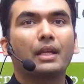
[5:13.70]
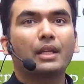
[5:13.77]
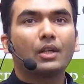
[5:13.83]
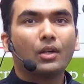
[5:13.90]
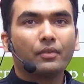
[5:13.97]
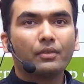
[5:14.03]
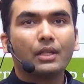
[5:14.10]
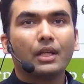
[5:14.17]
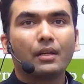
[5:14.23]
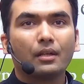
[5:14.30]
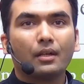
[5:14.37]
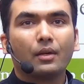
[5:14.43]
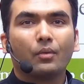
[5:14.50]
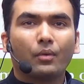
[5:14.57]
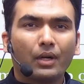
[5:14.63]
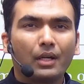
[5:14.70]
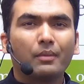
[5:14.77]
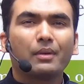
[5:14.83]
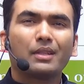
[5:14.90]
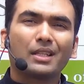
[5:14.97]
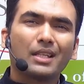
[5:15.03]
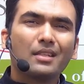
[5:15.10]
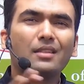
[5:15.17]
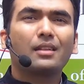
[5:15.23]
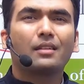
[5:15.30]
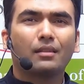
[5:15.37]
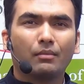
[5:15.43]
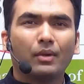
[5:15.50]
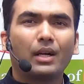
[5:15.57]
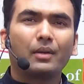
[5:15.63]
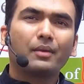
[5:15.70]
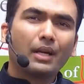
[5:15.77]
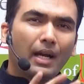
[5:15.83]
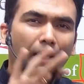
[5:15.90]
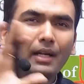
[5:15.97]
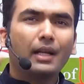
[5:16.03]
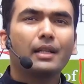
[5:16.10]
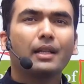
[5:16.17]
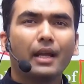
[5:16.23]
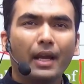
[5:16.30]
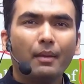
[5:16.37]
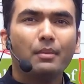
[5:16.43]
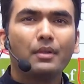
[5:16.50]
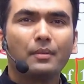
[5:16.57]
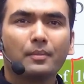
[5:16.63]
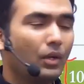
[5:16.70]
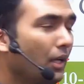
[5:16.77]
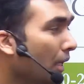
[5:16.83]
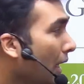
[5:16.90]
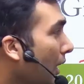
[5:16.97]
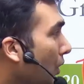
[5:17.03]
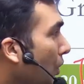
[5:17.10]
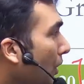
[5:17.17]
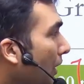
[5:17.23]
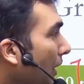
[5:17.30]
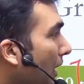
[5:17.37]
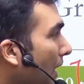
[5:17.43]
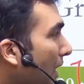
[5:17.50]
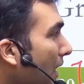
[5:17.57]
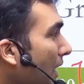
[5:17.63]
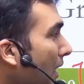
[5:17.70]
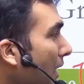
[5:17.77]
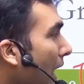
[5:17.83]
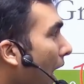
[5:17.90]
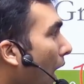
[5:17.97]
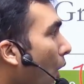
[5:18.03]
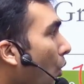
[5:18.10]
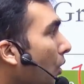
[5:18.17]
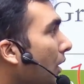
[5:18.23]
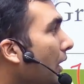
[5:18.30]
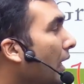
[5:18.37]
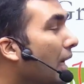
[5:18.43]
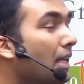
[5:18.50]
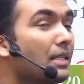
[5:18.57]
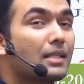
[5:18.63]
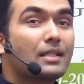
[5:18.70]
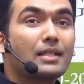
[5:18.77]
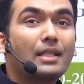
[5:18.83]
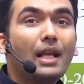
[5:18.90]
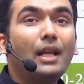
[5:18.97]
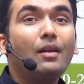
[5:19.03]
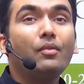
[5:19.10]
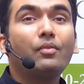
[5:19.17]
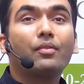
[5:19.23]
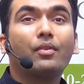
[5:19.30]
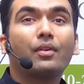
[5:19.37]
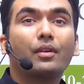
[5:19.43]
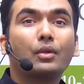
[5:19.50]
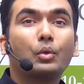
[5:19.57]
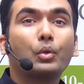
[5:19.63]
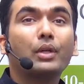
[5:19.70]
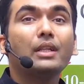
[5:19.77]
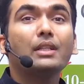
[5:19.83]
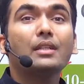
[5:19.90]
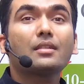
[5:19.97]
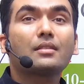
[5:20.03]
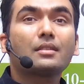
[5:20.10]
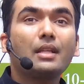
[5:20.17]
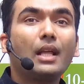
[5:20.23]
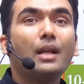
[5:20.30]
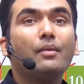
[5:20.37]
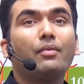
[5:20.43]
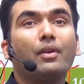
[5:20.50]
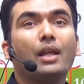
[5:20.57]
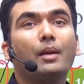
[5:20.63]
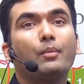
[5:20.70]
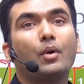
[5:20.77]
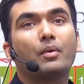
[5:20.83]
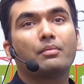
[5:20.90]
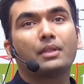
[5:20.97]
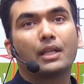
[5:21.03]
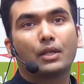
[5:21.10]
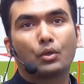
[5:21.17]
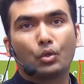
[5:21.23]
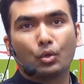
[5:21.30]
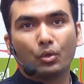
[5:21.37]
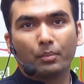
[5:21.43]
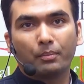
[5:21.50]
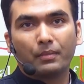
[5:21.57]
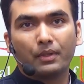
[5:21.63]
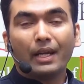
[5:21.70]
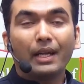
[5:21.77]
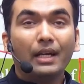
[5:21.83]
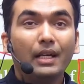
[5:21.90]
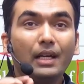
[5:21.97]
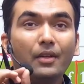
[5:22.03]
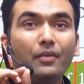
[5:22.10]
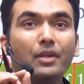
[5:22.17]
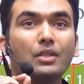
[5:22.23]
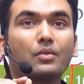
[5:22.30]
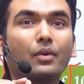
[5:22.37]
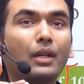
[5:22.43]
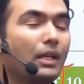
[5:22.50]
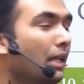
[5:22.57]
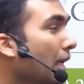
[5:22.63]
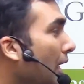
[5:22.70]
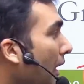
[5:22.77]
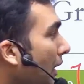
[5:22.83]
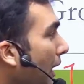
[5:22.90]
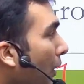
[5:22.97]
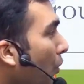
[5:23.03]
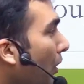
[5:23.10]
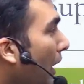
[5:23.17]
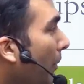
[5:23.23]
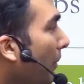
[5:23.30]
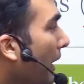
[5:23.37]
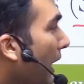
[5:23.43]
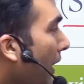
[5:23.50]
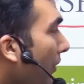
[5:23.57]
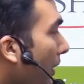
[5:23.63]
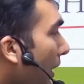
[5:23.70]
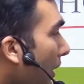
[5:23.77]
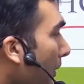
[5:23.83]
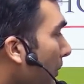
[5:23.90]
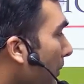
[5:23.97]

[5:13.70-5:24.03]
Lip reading: making of their whatever thing, whatever idea they have. Okay, so this is how they are self doing the self help of their growth. Individually, they could have never